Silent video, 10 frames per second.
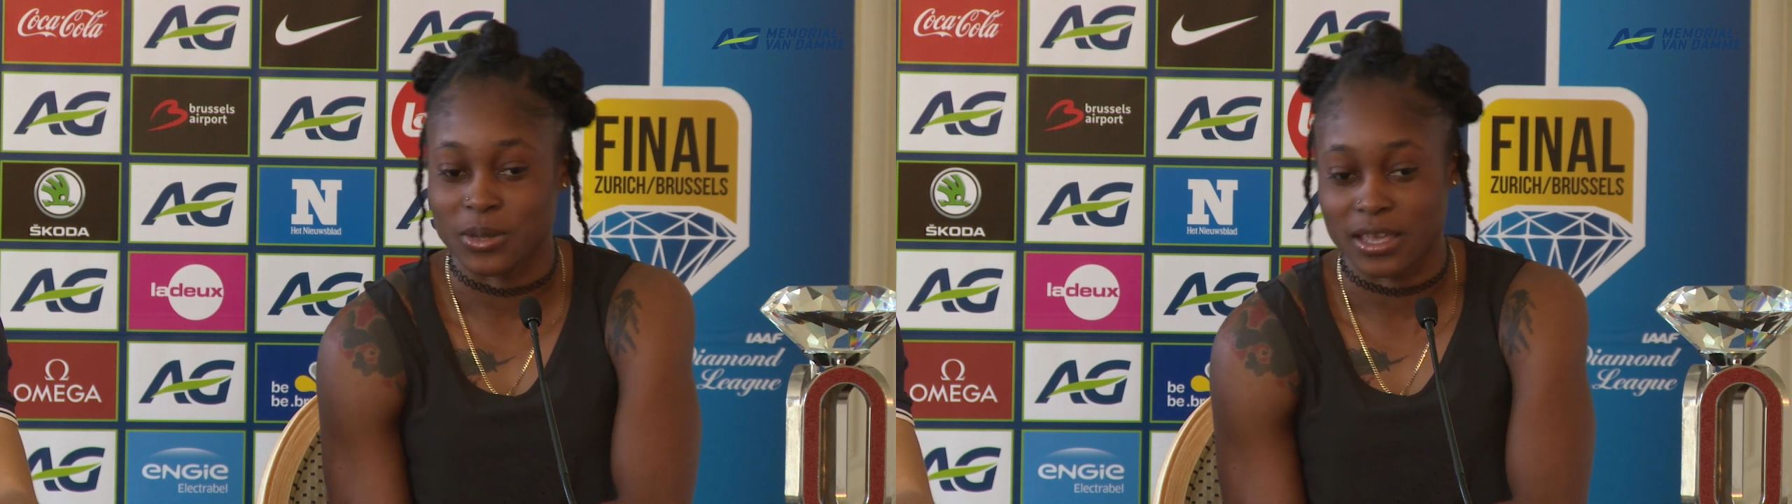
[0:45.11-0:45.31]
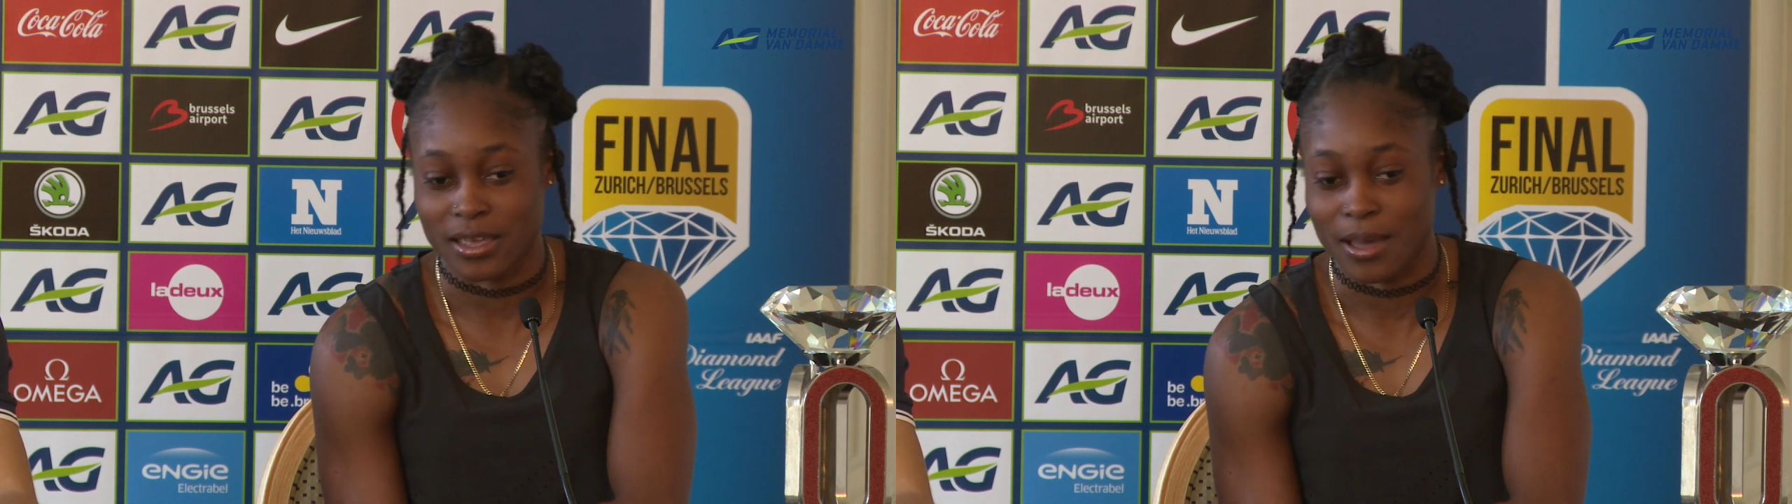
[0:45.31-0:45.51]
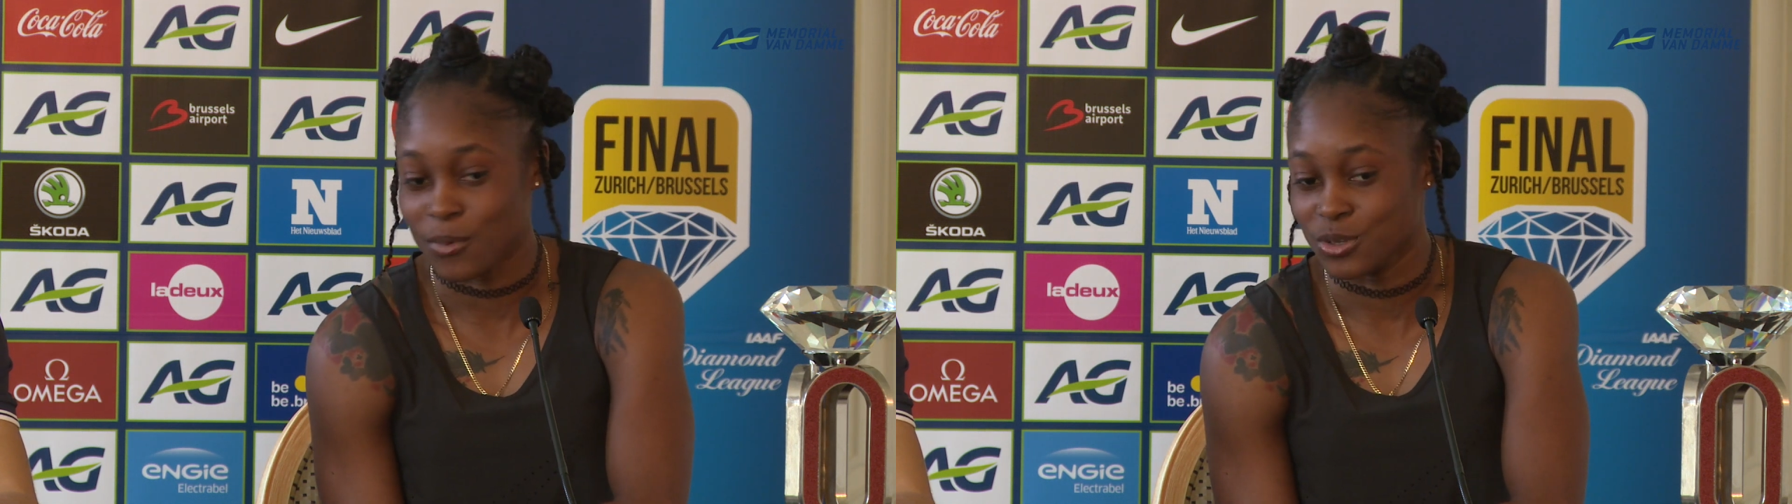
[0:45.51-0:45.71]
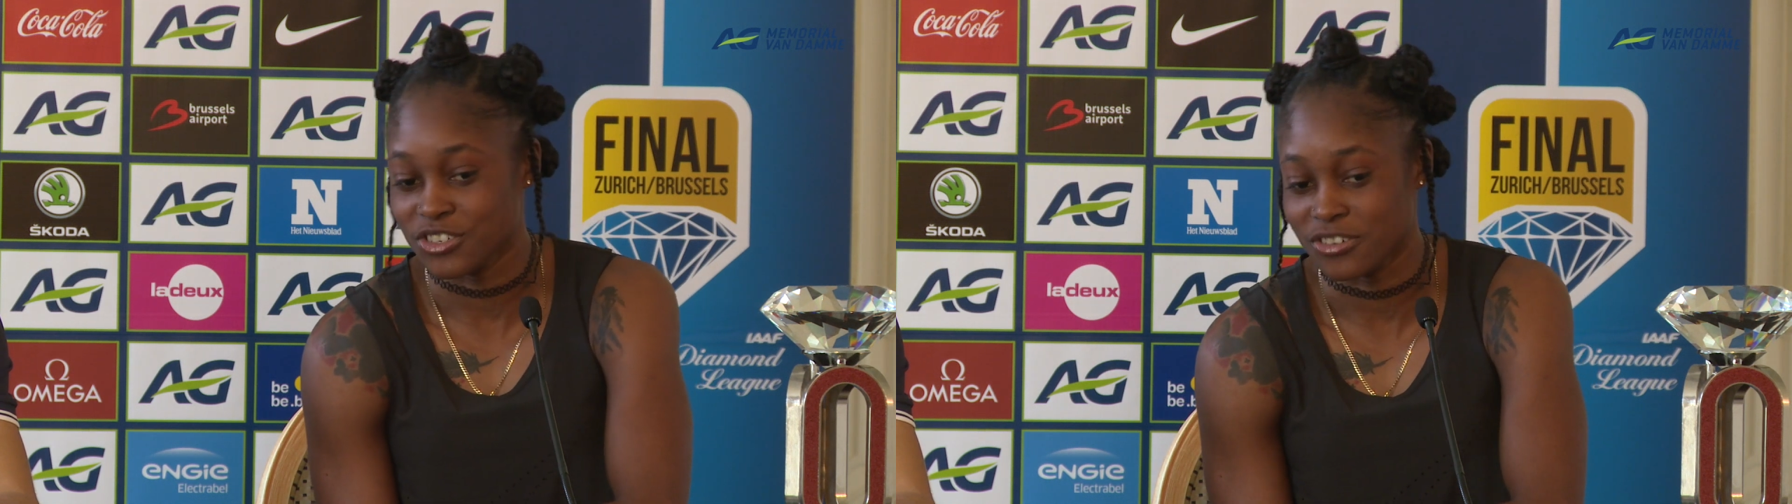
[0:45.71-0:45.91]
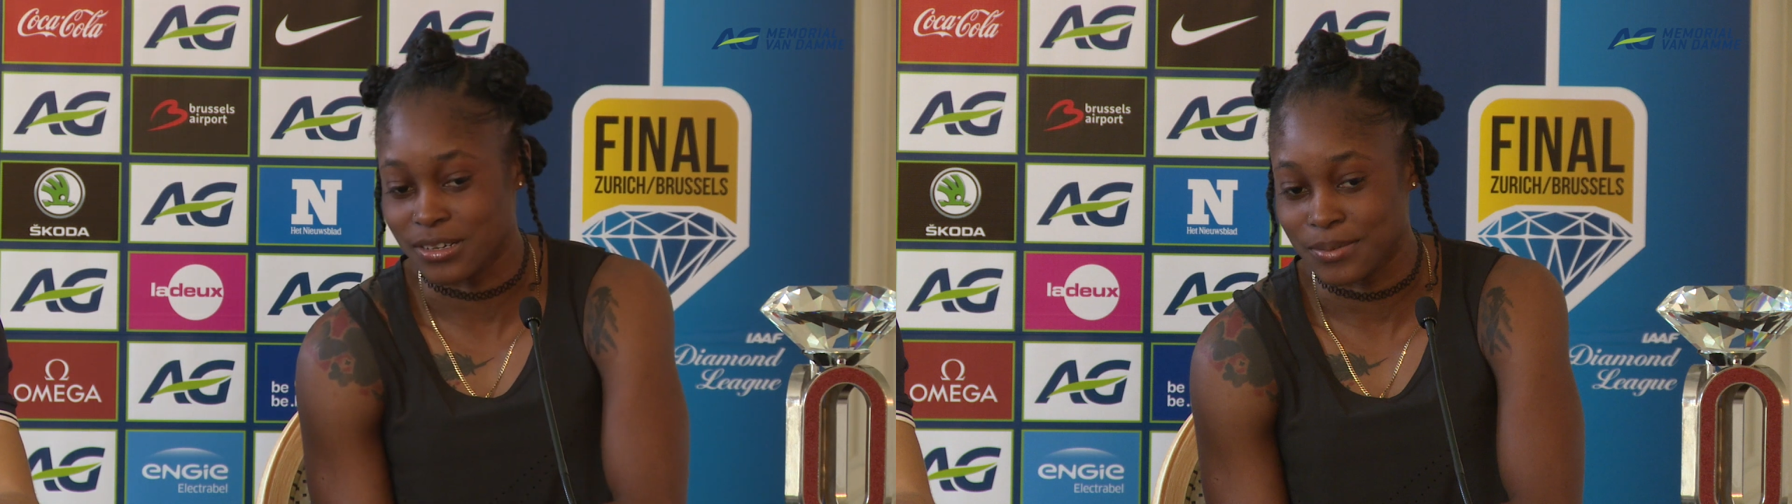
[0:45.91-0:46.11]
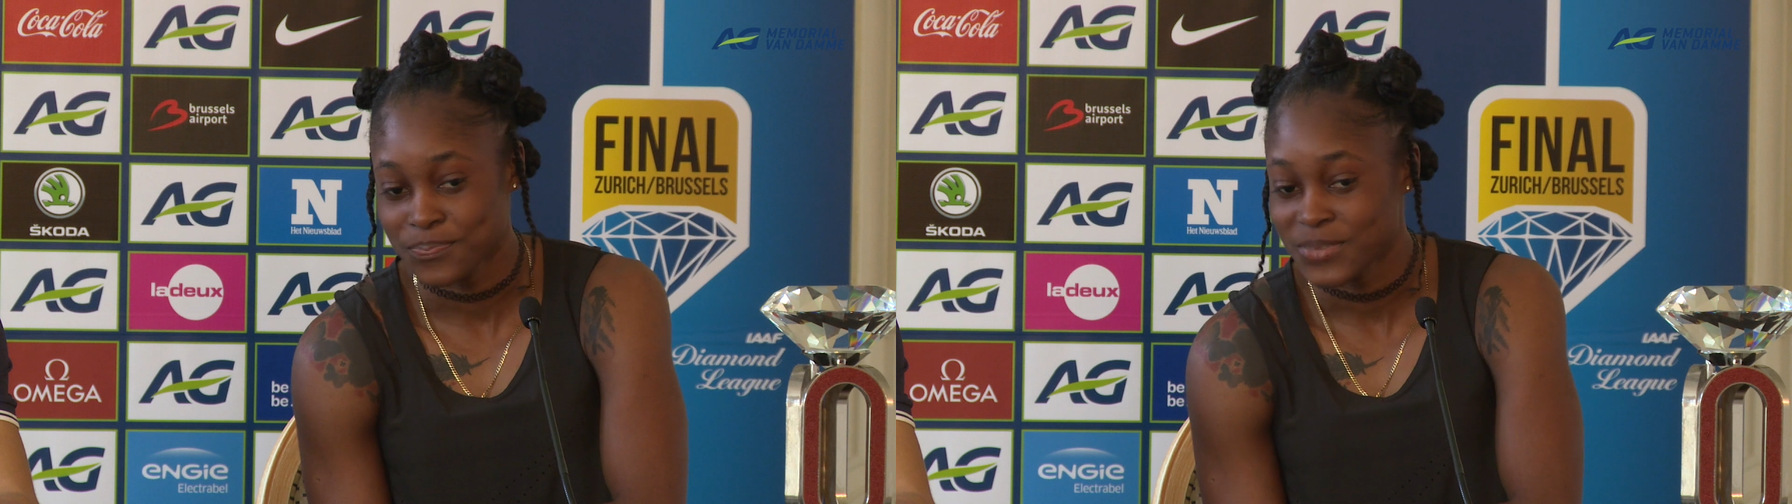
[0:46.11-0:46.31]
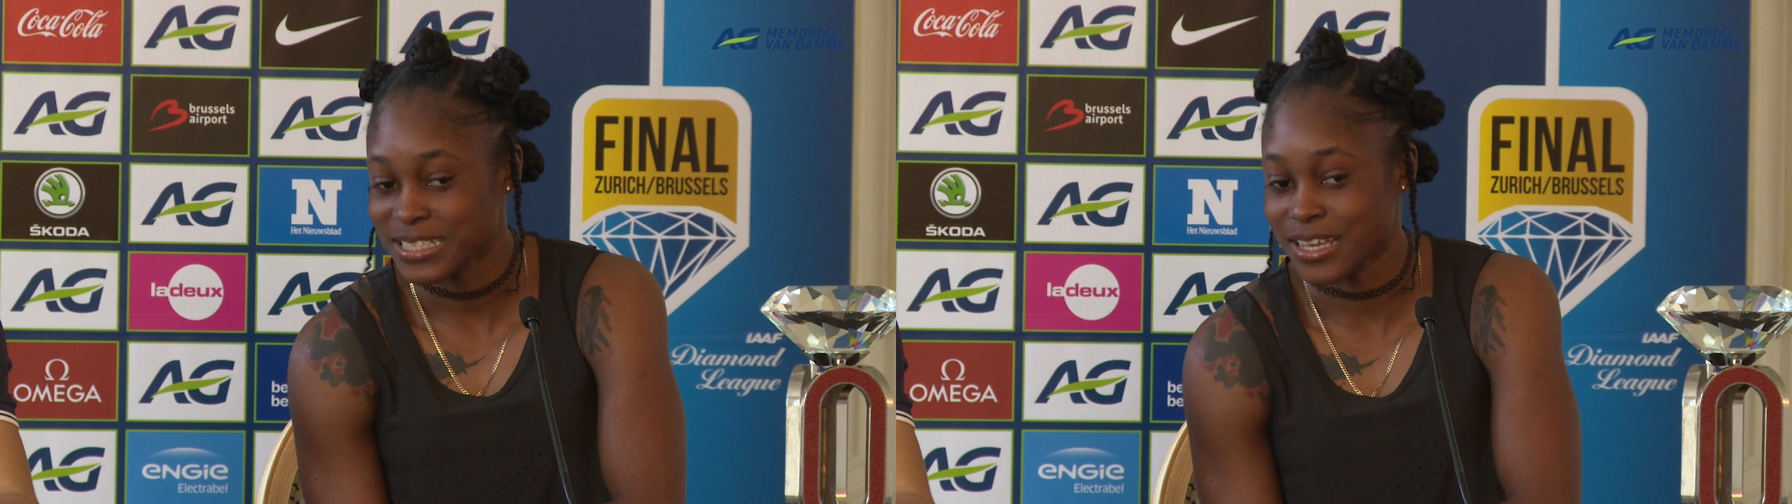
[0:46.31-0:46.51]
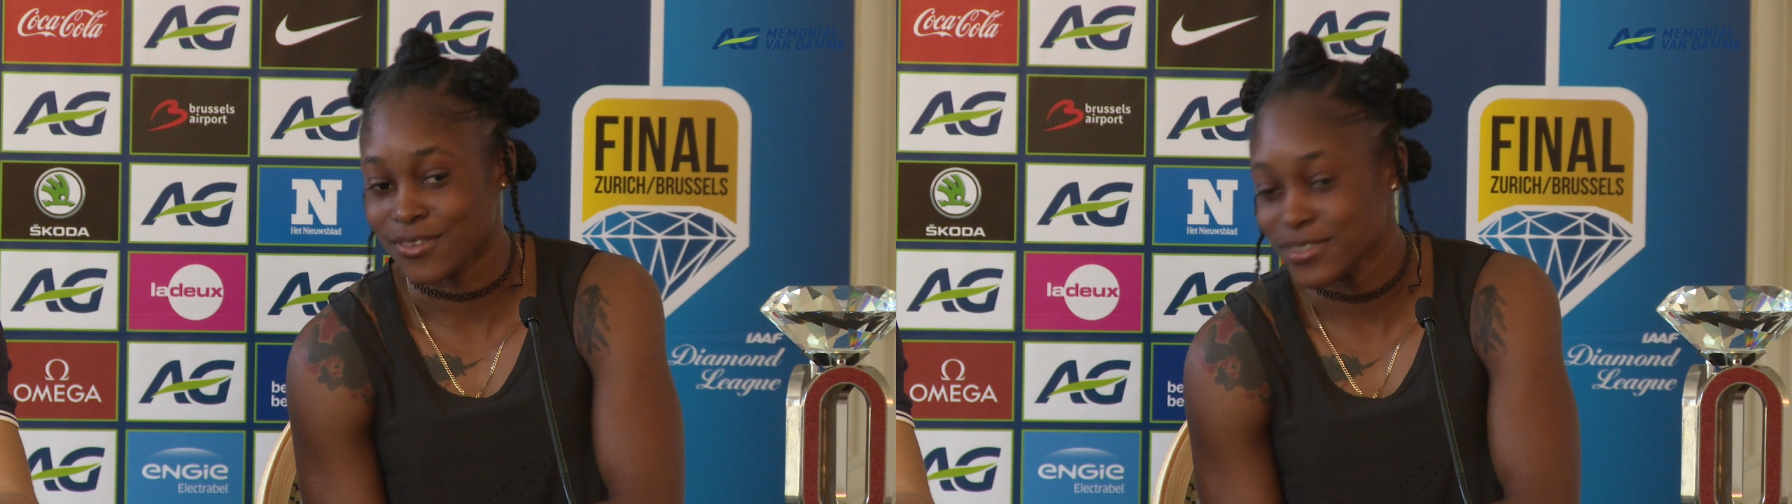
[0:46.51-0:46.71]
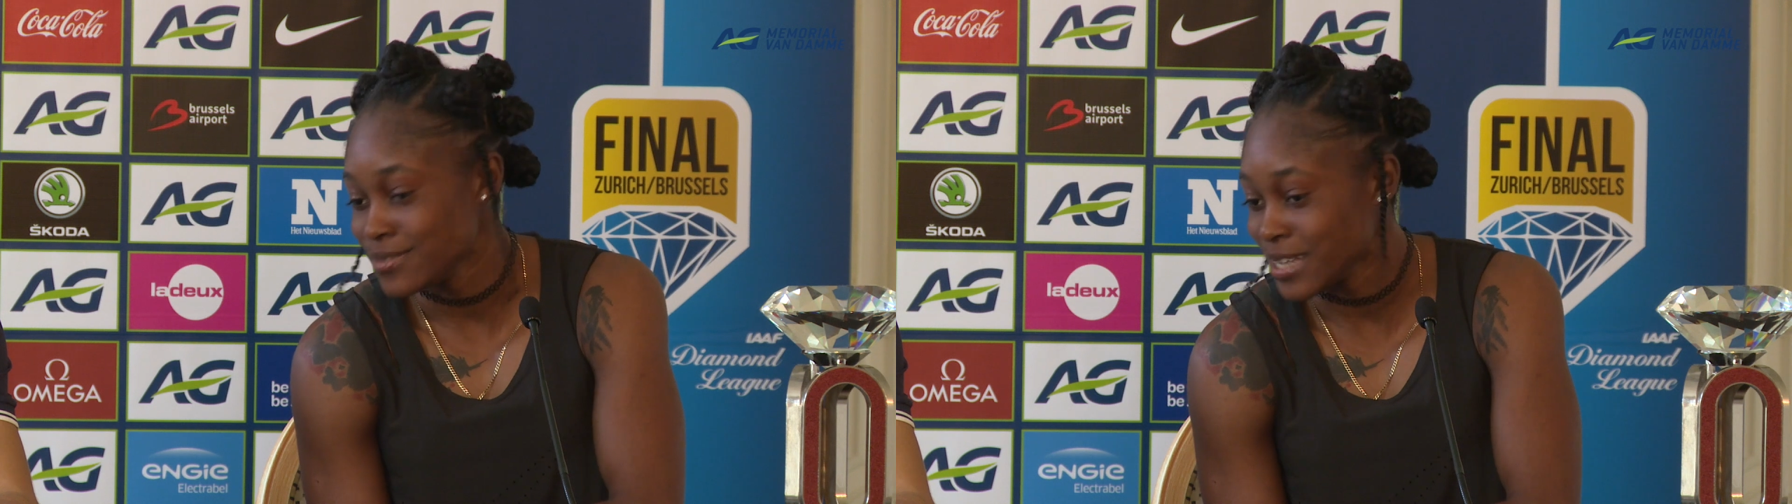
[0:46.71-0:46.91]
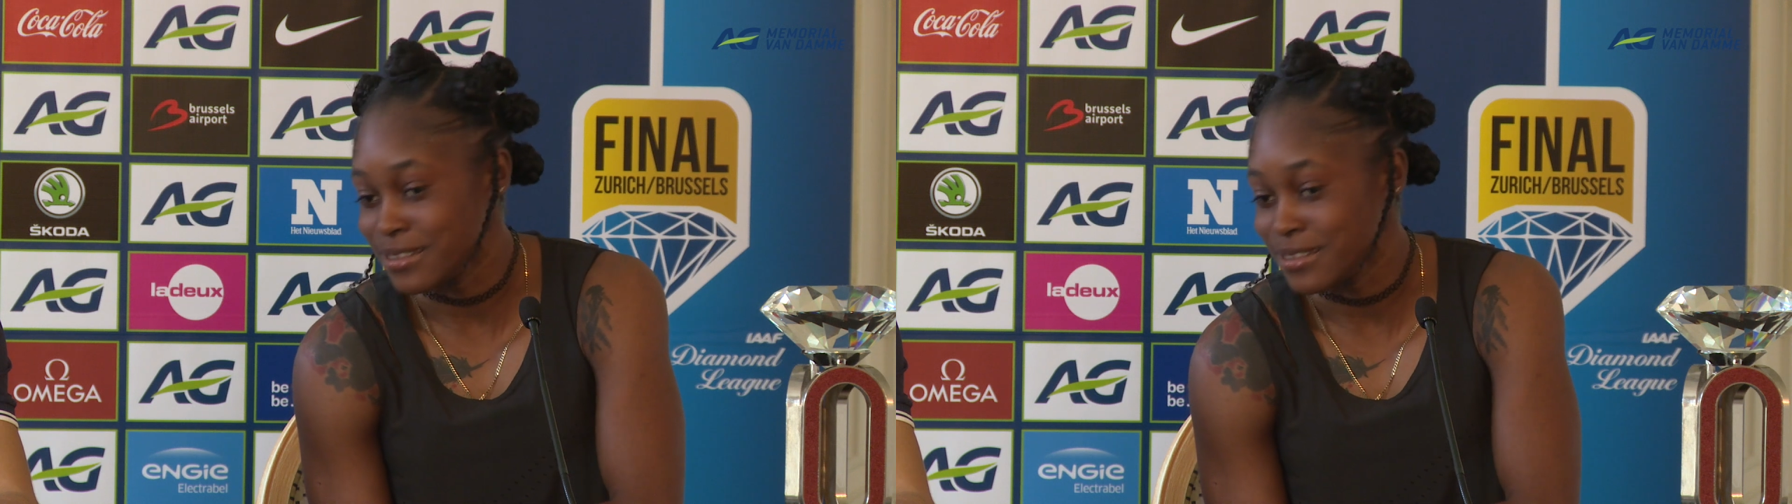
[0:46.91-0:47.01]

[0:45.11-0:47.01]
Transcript: okay, I'm going to run 10.7